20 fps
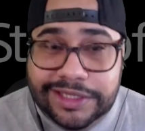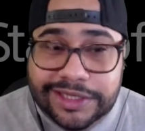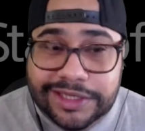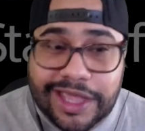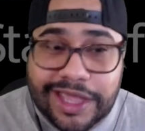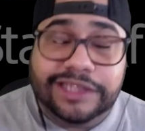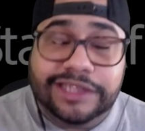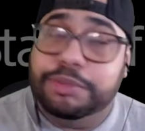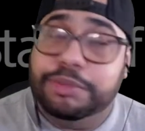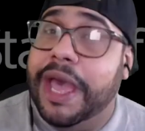
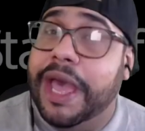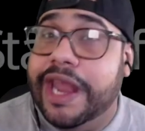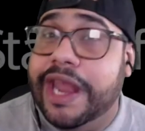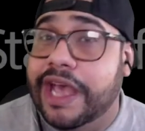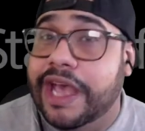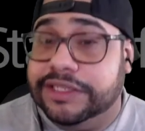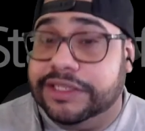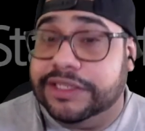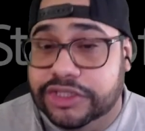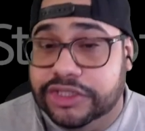that's
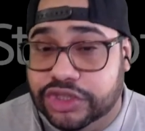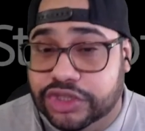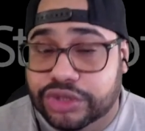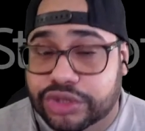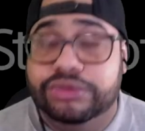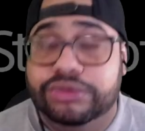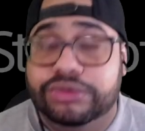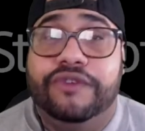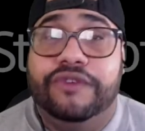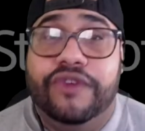badass because it's
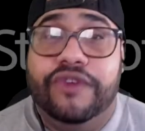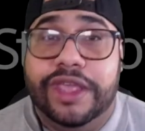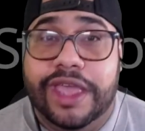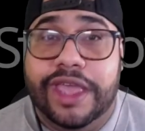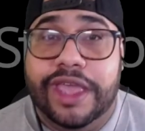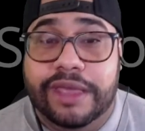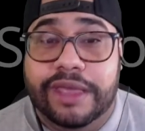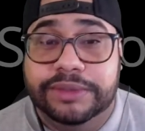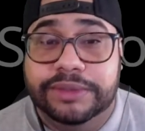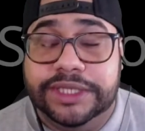two different
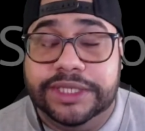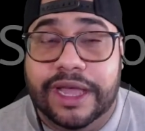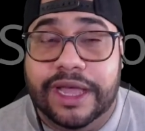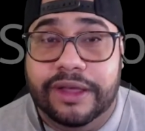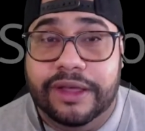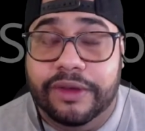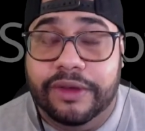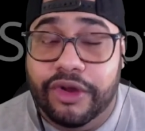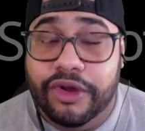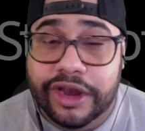game style,
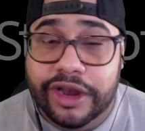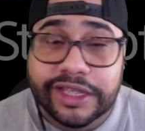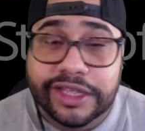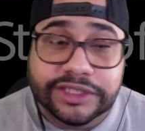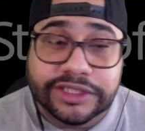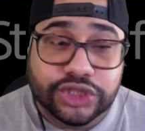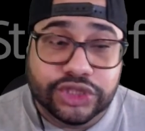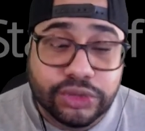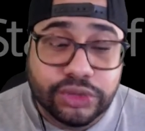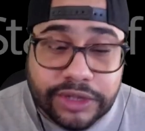or at
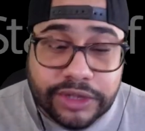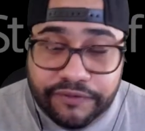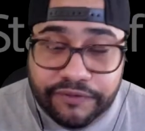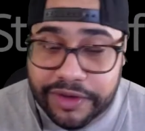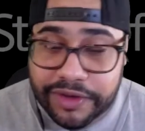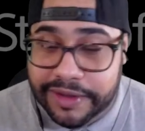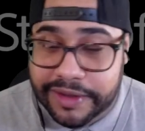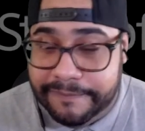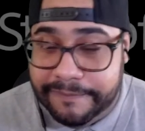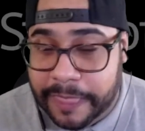least two
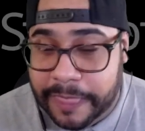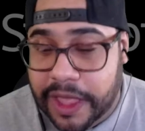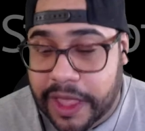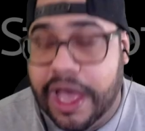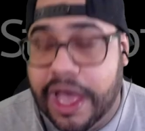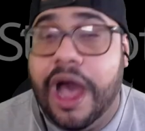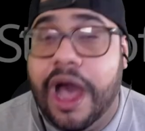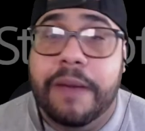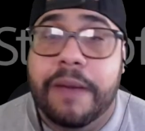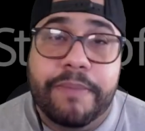different
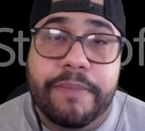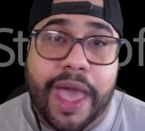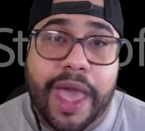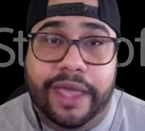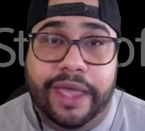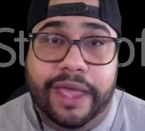combat